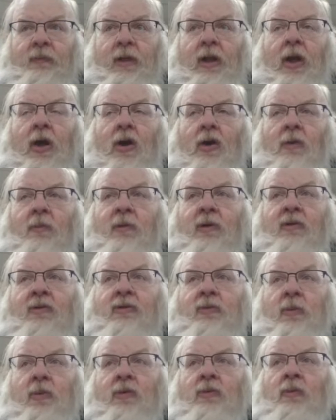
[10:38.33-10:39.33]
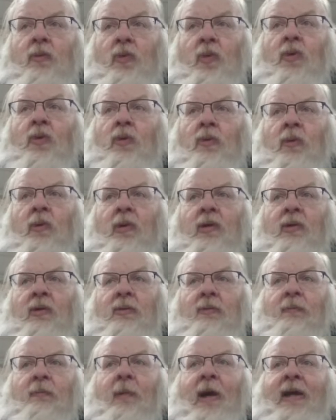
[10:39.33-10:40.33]
hobos who
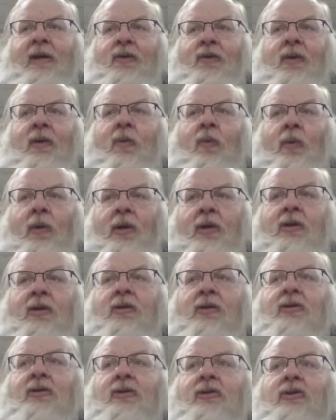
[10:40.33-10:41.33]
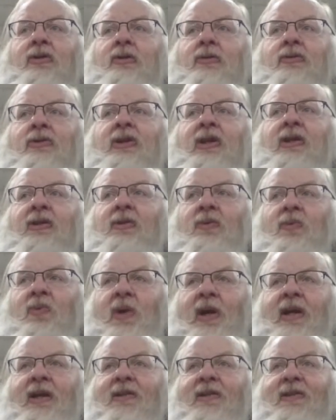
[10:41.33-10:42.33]
were migrant workers using the
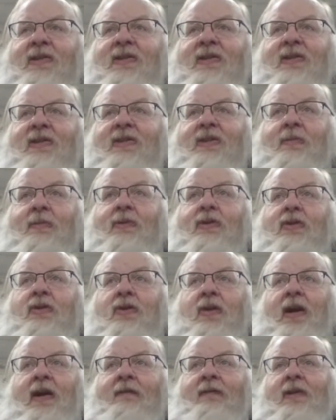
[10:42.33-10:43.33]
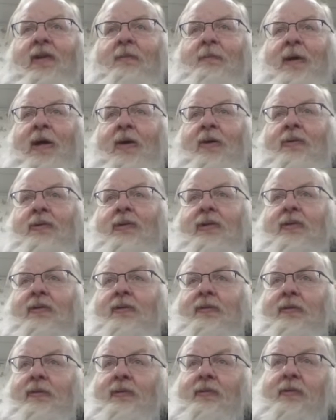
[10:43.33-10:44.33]
rail system to travel about
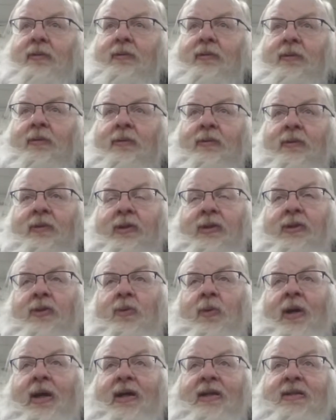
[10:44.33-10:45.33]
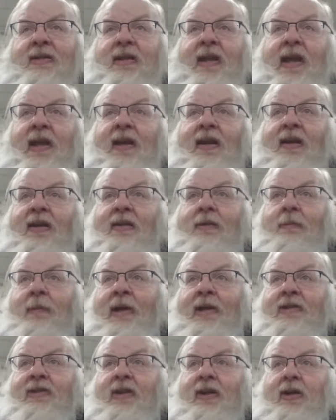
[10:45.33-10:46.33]
the US, Canada, and
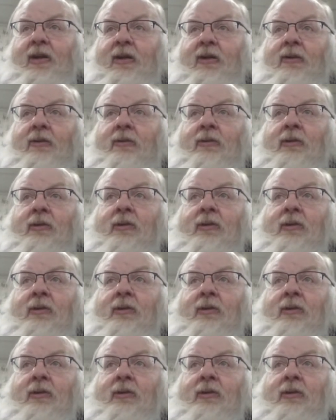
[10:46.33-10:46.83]
Mexico